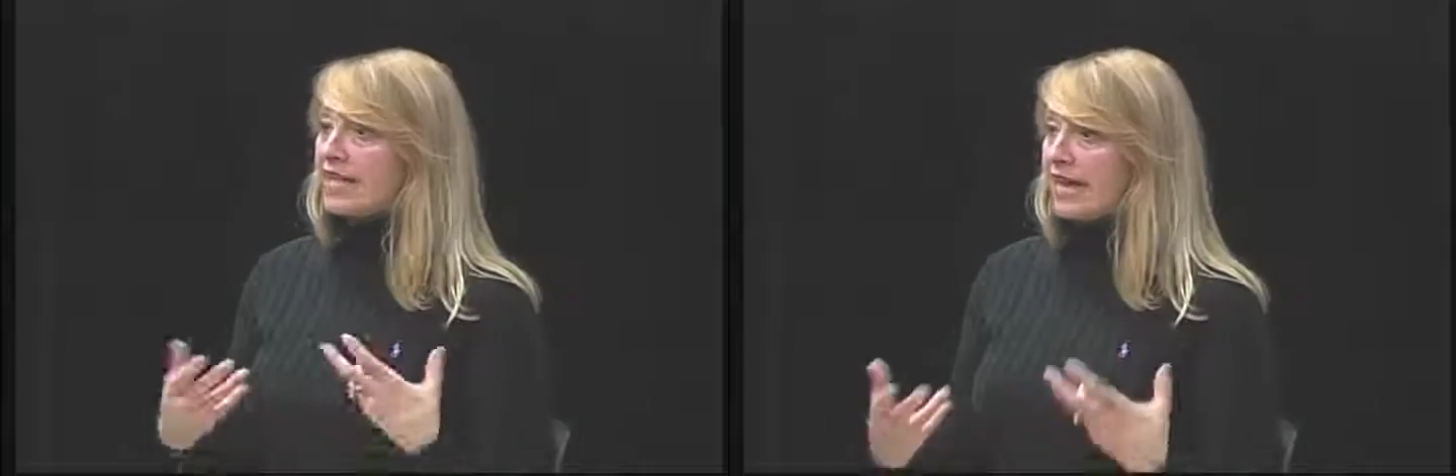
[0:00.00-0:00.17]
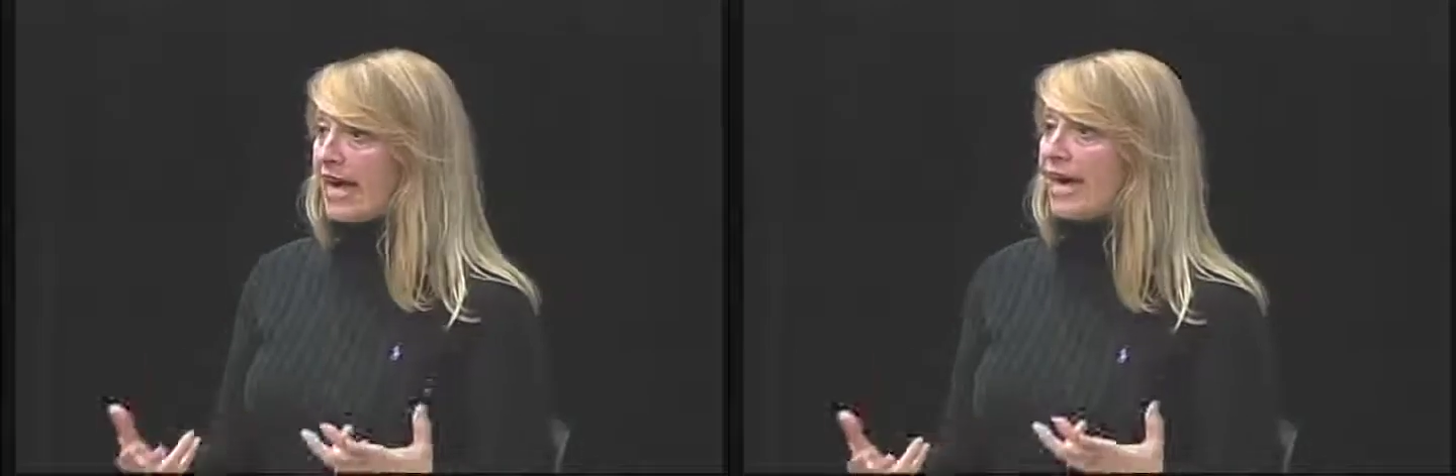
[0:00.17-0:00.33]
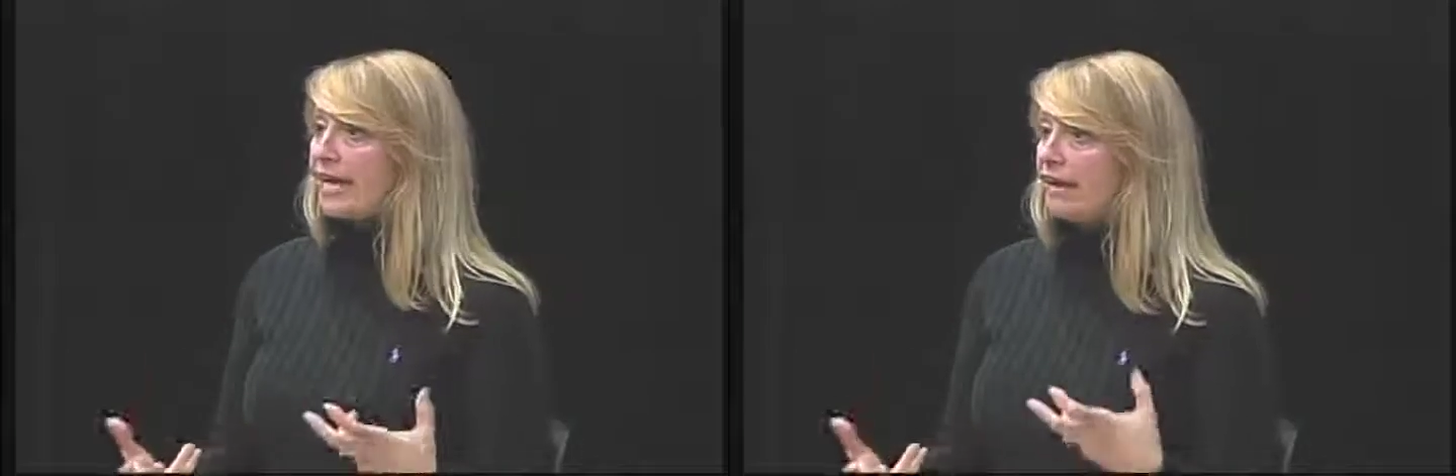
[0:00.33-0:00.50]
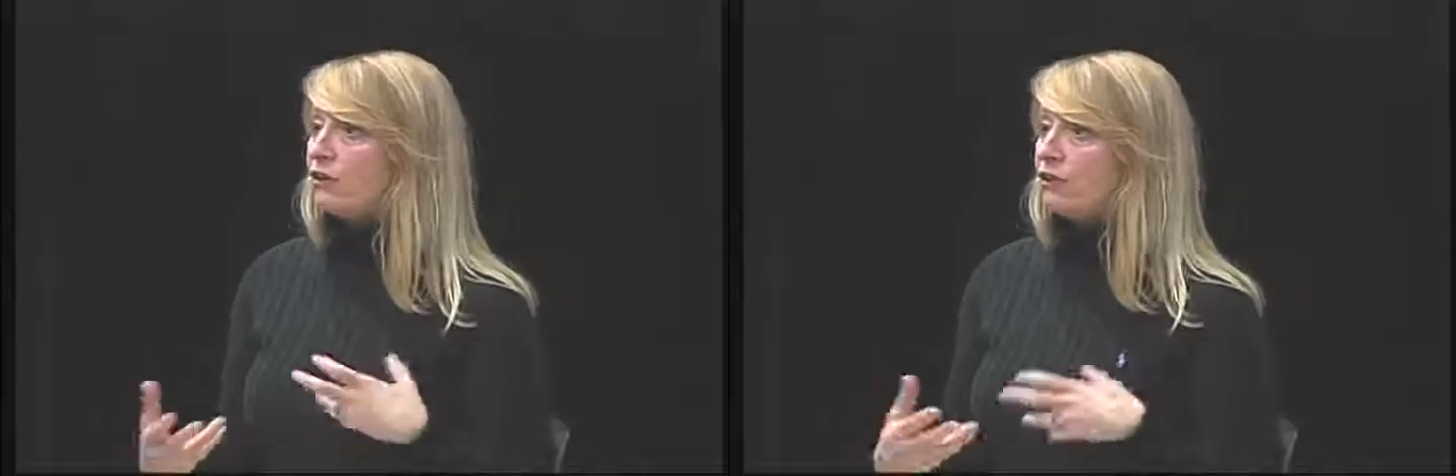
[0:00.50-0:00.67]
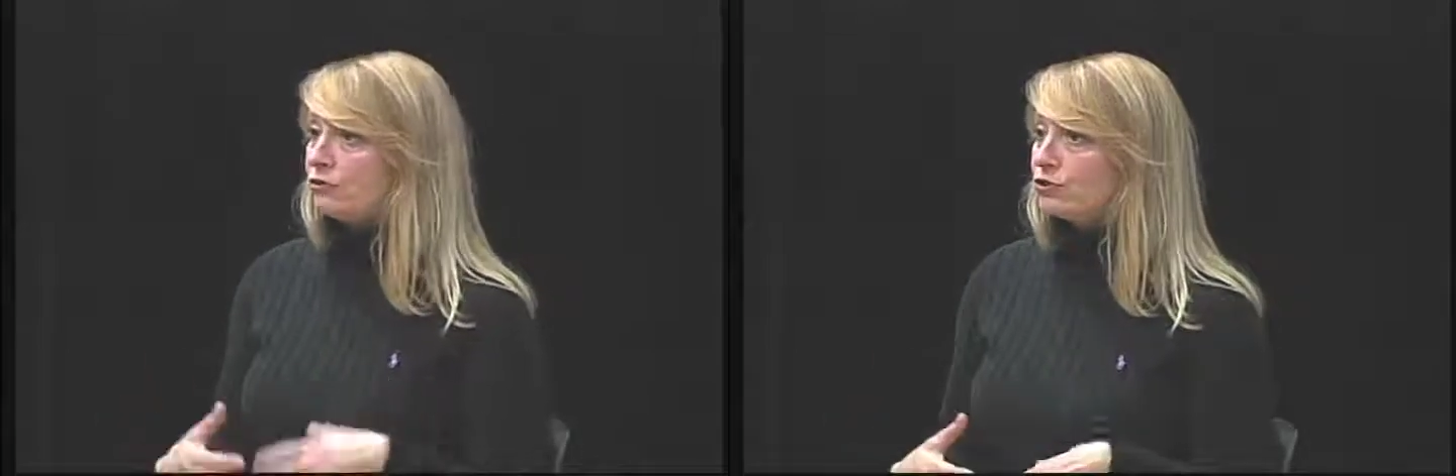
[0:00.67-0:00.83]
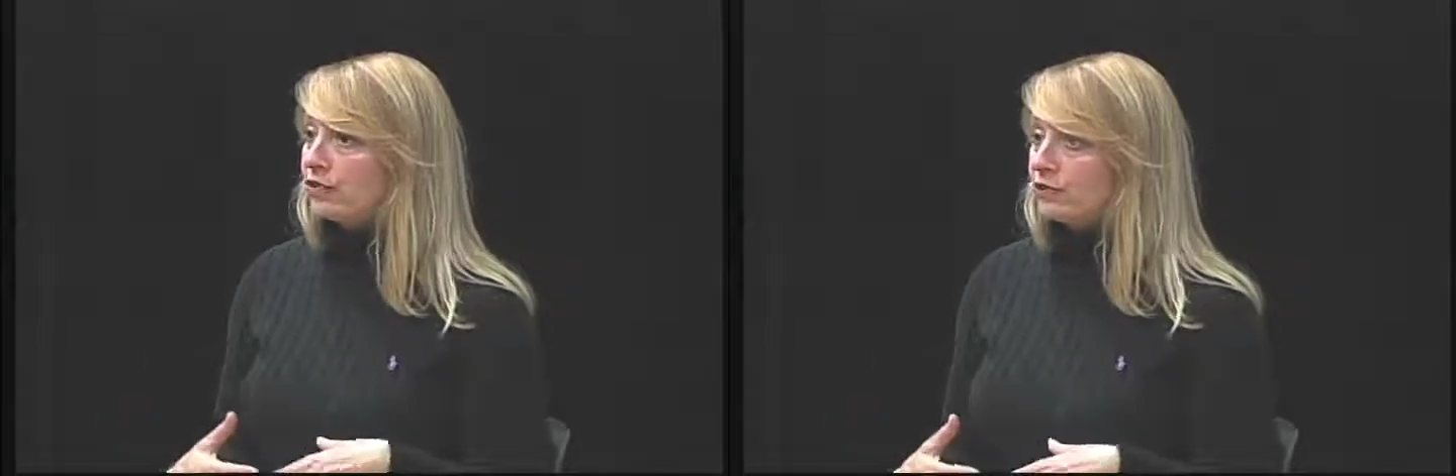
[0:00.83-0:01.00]
"Hey, are you
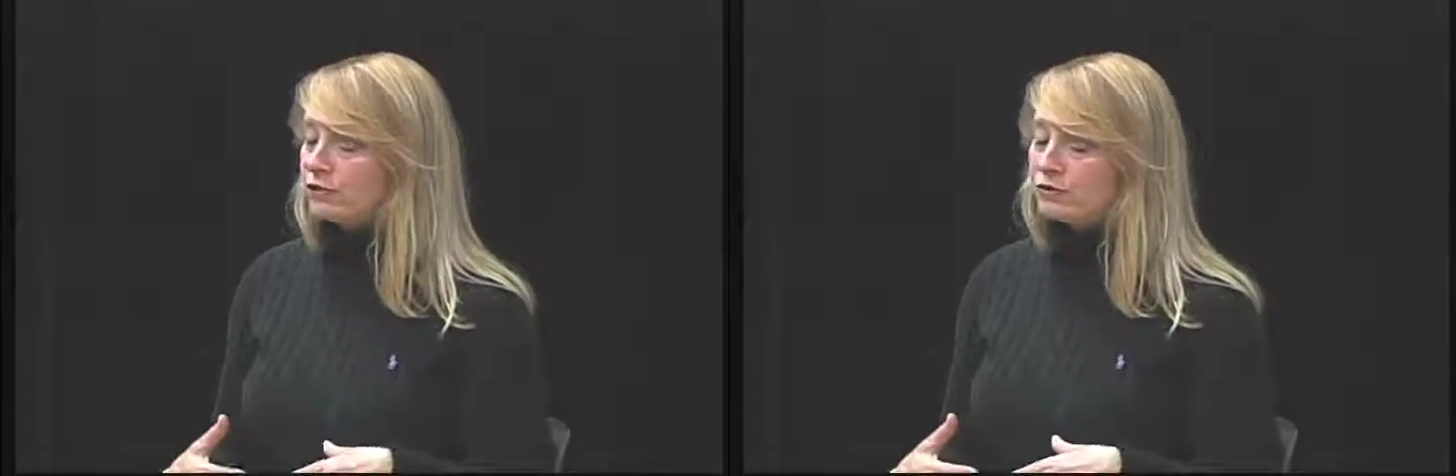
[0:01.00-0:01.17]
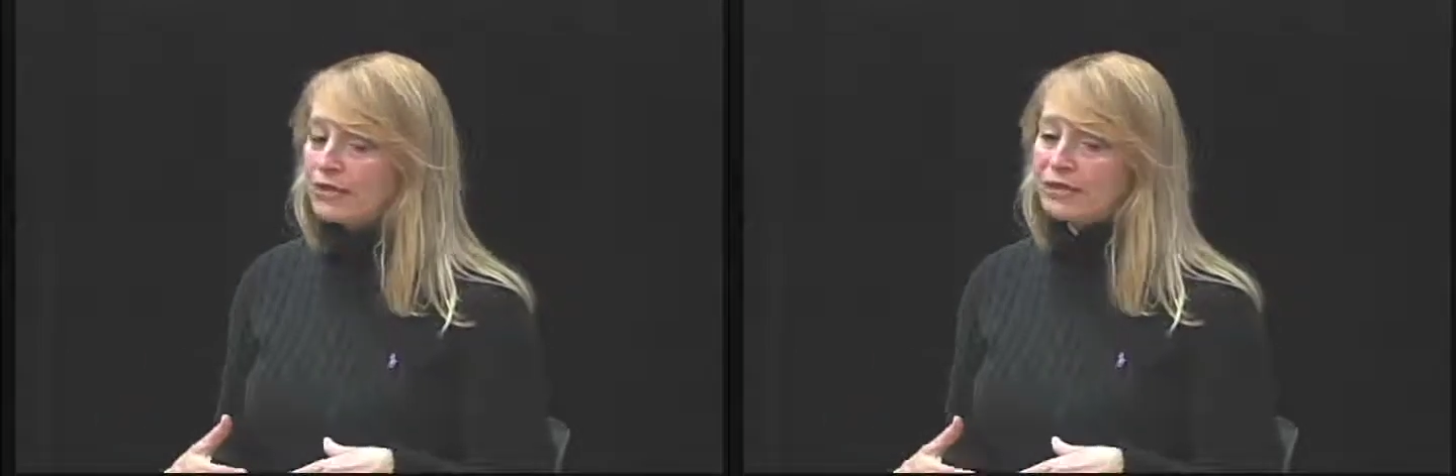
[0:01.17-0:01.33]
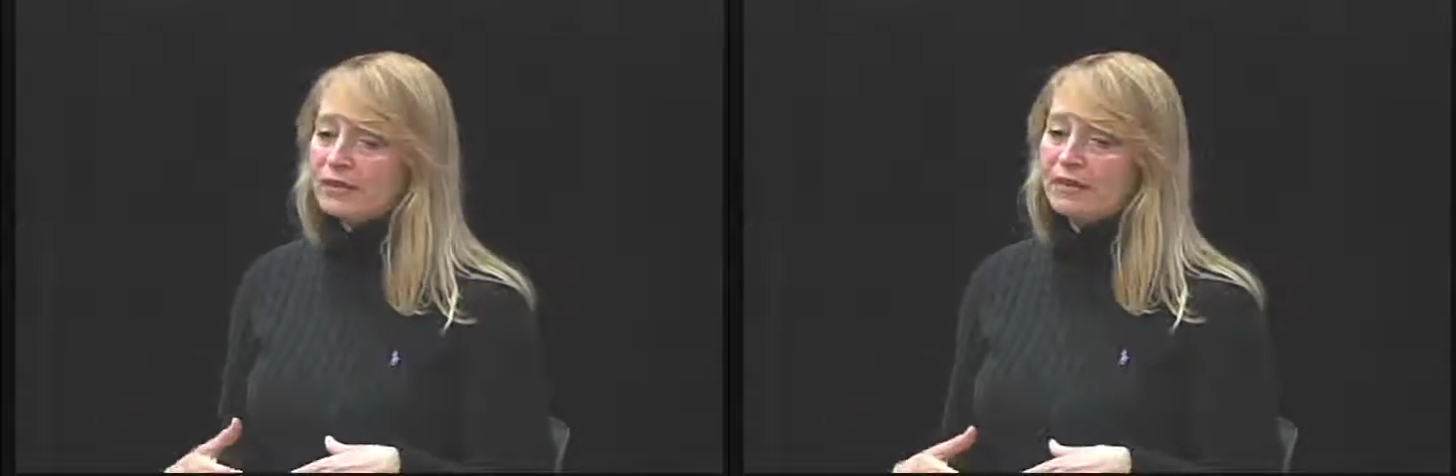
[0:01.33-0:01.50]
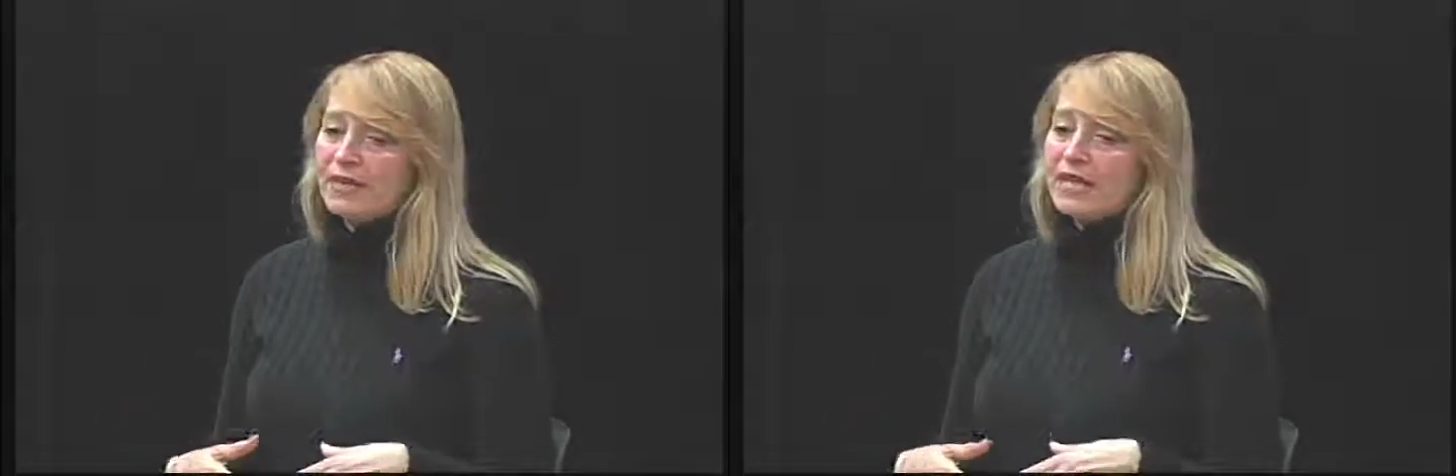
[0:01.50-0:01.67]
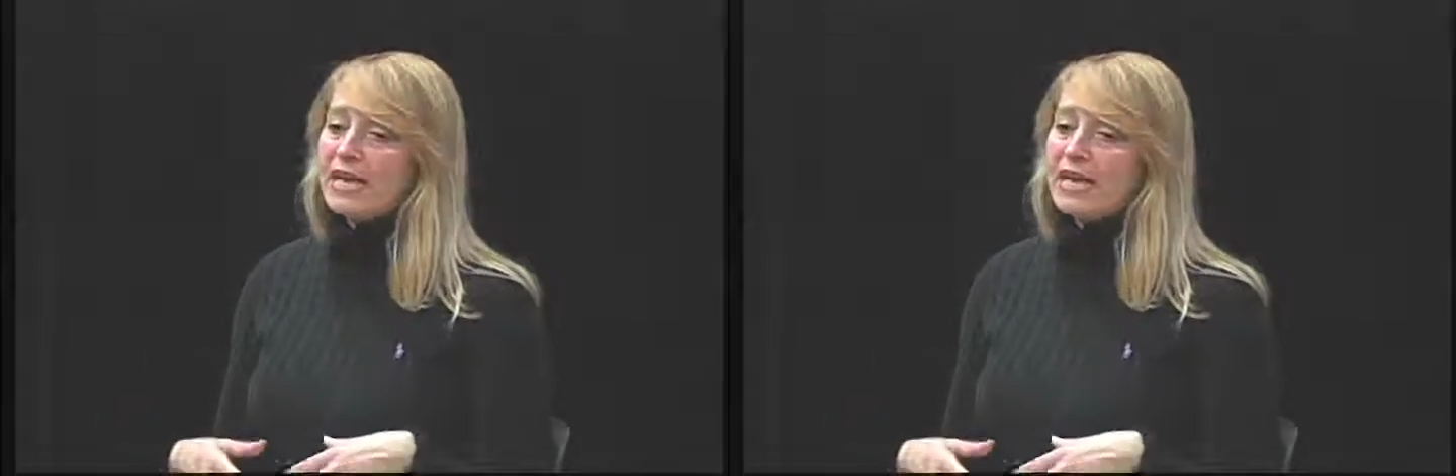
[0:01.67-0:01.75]
trying to reach me?"